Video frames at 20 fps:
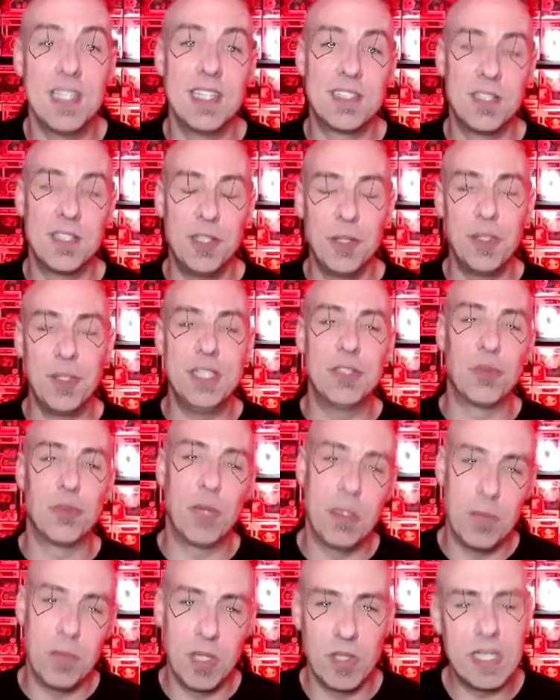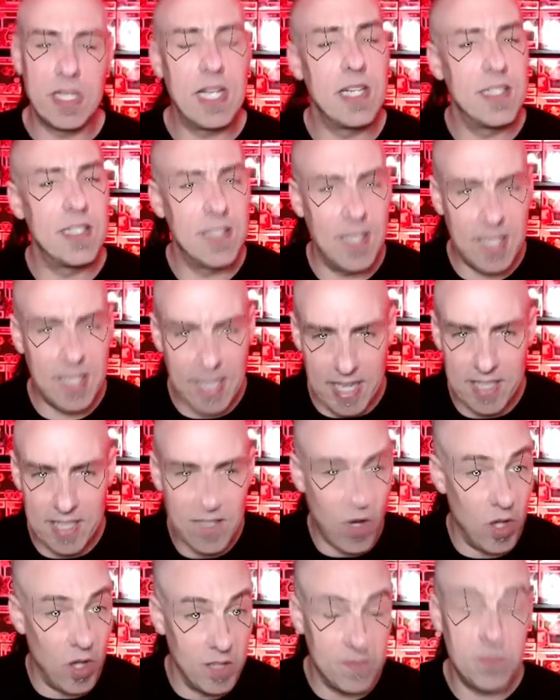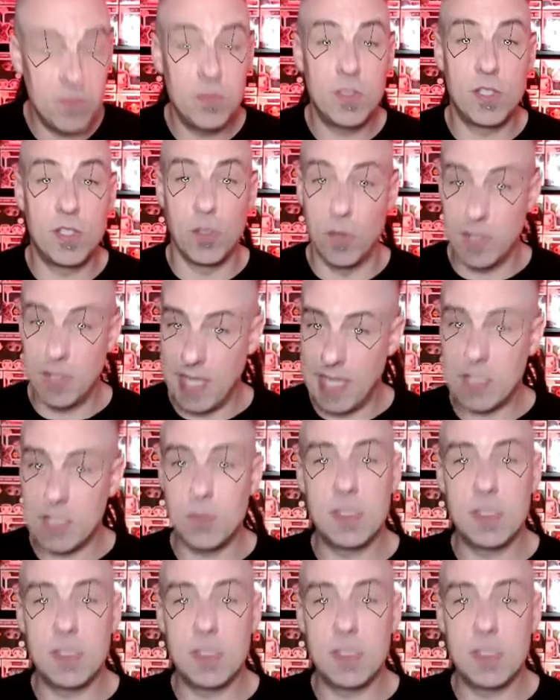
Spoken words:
to do these rebuild. And again, all of them 2 attachment